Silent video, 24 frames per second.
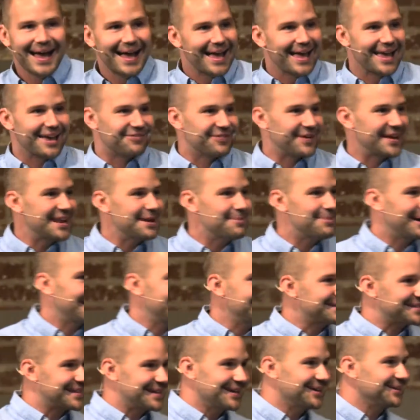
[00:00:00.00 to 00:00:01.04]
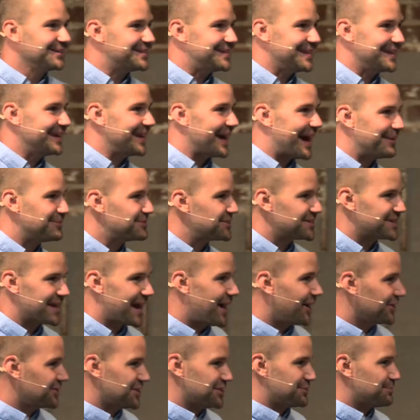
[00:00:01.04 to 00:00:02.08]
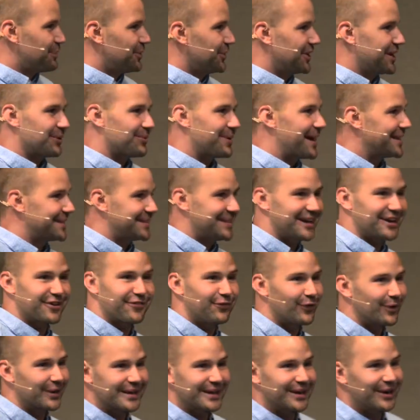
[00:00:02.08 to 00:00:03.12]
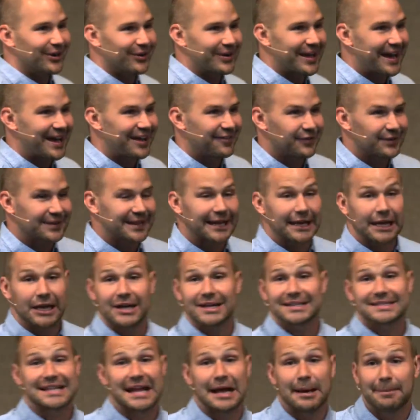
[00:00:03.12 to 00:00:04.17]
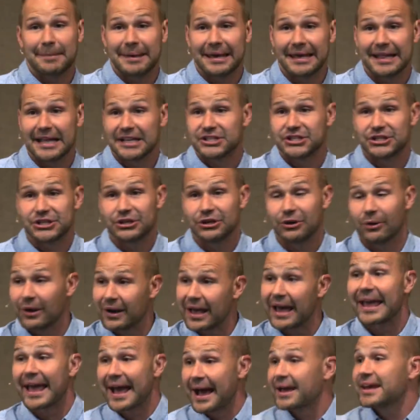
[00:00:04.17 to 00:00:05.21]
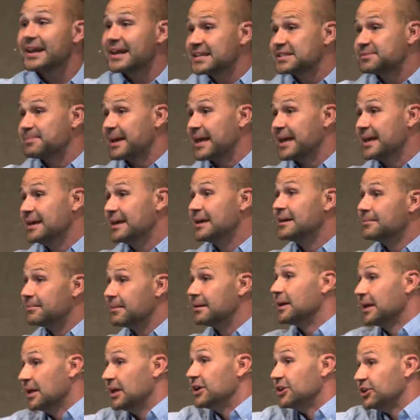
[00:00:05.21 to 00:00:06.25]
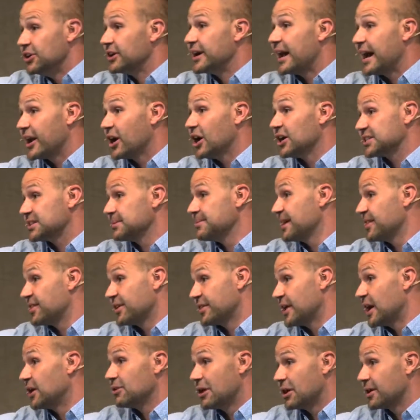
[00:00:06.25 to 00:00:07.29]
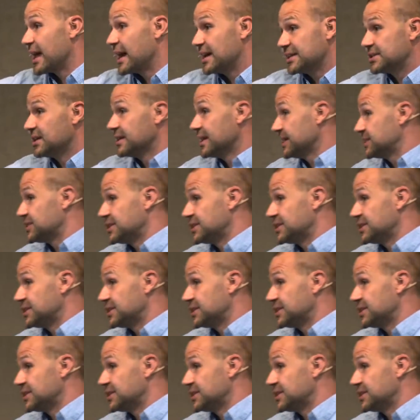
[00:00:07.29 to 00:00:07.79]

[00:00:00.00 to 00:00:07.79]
if anybody's guilty, I'll just put it right there for you, okay? If you're like, no, that's not me, that's you, okay? Yeah, it is me. You're not awesome either, though, okay? So